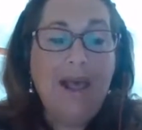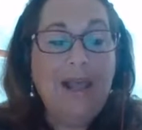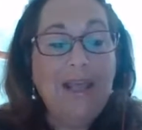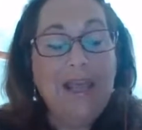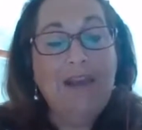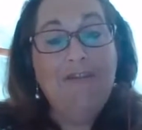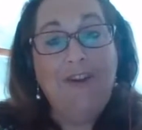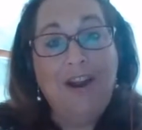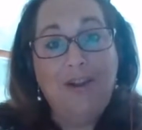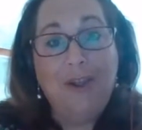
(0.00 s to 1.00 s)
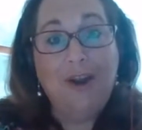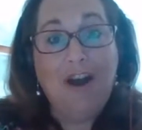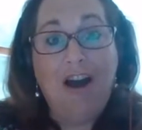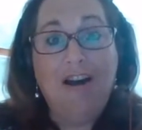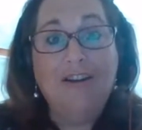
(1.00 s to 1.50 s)
and they can't find their
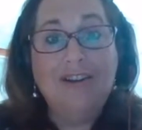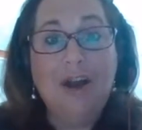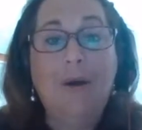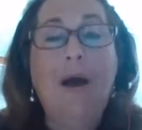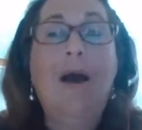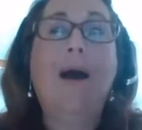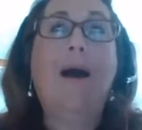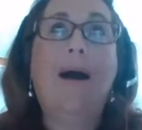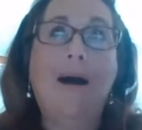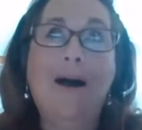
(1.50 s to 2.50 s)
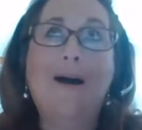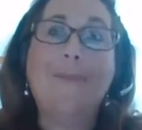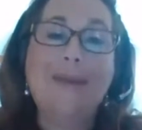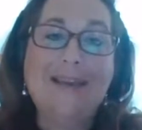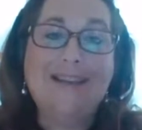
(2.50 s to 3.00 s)
car to go, oh,
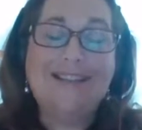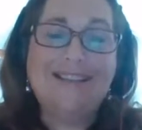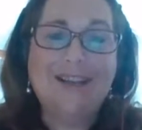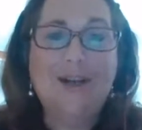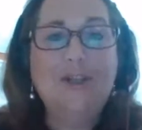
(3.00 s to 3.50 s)
peace.